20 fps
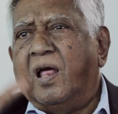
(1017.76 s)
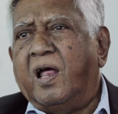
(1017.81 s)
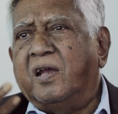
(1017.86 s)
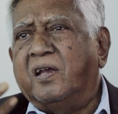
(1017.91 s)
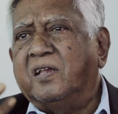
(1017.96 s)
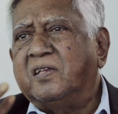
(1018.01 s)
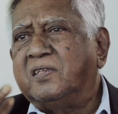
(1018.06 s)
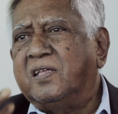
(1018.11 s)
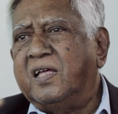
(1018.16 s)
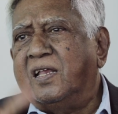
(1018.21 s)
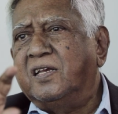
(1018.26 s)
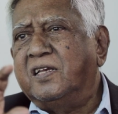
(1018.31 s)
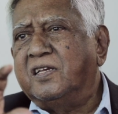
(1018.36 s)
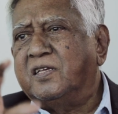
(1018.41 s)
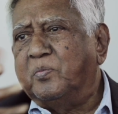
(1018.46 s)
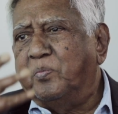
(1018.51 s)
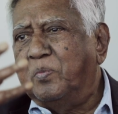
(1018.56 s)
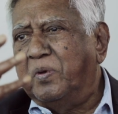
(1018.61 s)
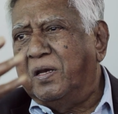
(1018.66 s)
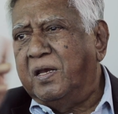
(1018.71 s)
understand
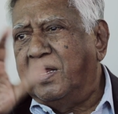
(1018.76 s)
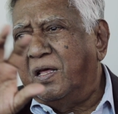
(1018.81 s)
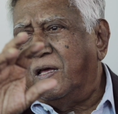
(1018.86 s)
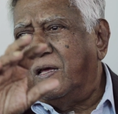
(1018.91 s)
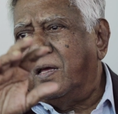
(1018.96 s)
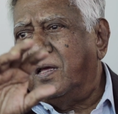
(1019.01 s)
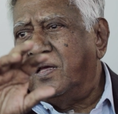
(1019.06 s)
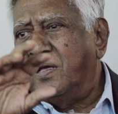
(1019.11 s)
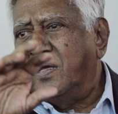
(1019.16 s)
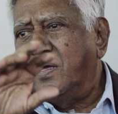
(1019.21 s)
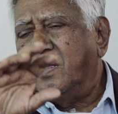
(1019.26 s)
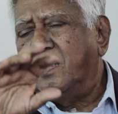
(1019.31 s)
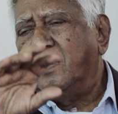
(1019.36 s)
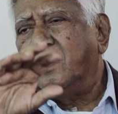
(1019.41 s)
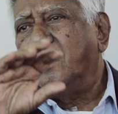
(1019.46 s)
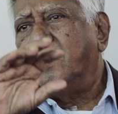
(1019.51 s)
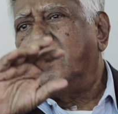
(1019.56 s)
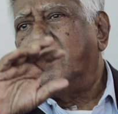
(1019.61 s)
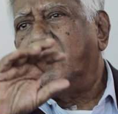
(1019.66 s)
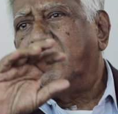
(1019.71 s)
its meaning.
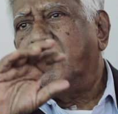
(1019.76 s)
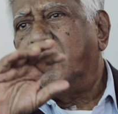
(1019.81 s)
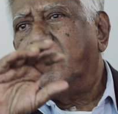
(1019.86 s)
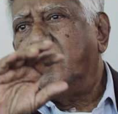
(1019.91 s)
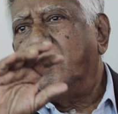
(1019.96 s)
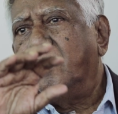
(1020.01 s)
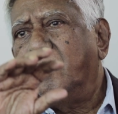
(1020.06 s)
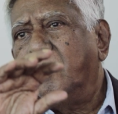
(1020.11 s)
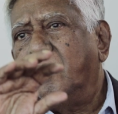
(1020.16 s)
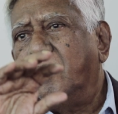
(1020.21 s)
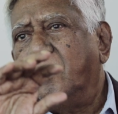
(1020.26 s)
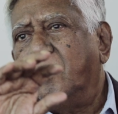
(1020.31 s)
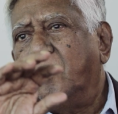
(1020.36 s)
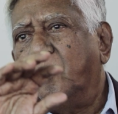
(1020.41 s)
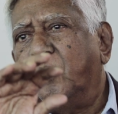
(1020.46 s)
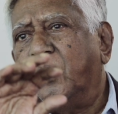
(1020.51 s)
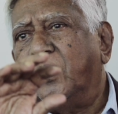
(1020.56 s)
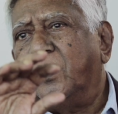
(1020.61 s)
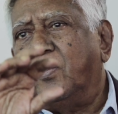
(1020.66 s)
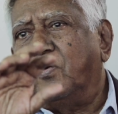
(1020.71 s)

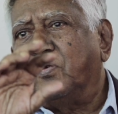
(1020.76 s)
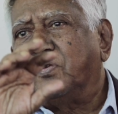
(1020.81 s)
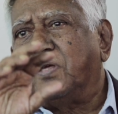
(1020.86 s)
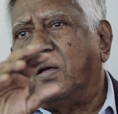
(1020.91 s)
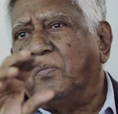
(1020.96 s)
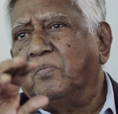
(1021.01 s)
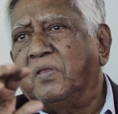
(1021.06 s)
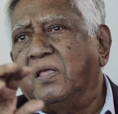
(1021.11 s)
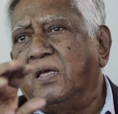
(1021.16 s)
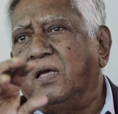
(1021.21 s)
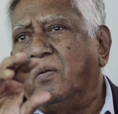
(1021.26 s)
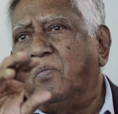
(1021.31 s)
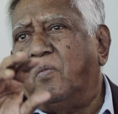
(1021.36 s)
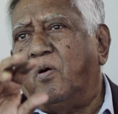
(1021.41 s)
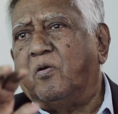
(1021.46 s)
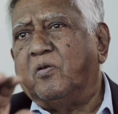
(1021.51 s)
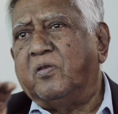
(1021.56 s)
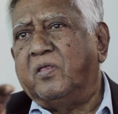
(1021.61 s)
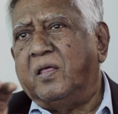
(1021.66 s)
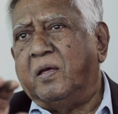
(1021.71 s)
But there was something
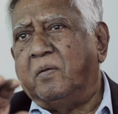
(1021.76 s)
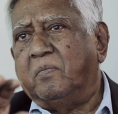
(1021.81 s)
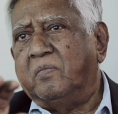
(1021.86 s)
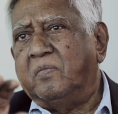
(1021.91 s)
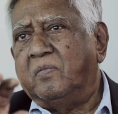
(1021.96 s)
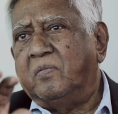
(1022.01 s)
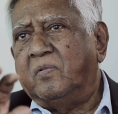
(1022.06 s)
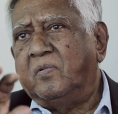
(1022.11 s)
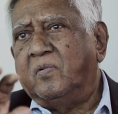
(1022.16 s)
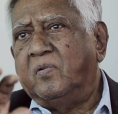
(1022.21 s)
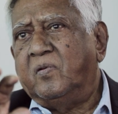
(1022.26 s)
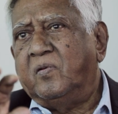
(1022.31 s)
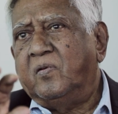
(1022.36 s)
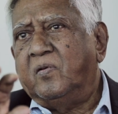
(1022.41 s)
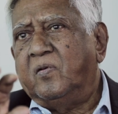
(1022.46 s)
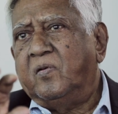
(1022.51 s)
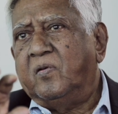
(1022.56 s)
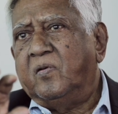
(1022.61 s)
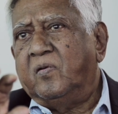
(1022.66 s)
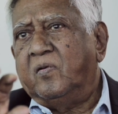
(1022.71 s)
about them.
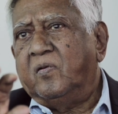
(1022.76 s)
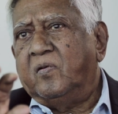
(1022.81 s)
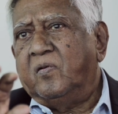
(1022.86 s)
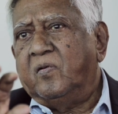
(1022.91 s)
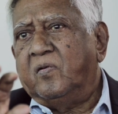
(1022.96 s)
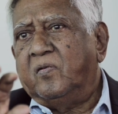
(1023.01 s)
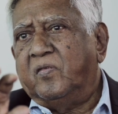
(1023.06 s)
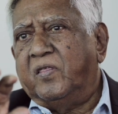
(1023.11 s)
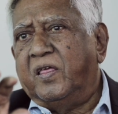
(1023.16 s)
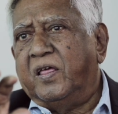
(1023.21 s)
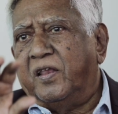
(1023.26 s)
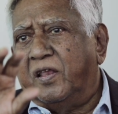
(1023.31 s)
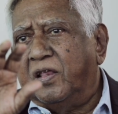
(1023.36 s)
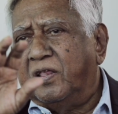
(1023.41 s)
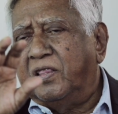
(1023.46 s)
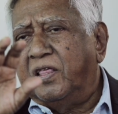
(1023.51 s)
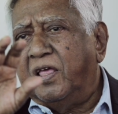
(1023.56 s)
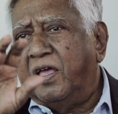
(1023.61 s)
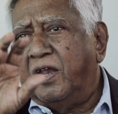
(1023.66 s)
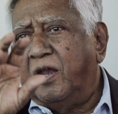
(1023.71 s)
They,
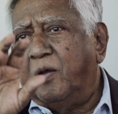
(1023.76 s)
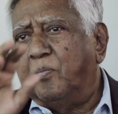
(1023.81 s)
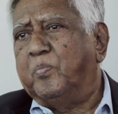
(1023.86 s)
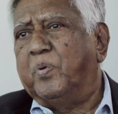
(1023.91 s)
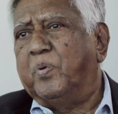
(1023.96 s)
they, they had a